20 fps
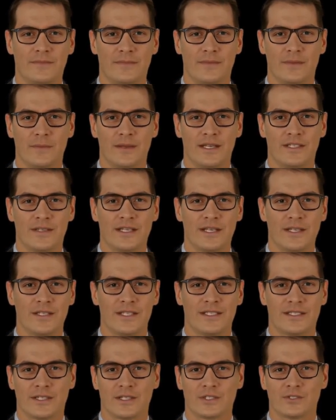making an
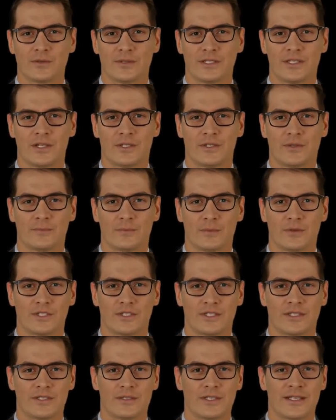essential
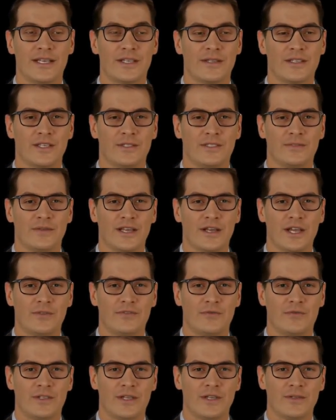contribution to India's fight
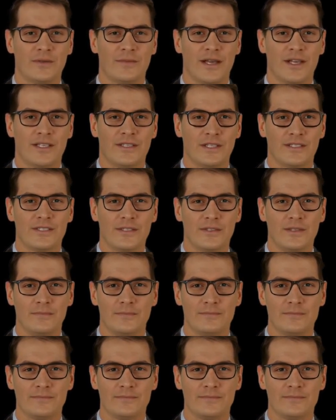for independence.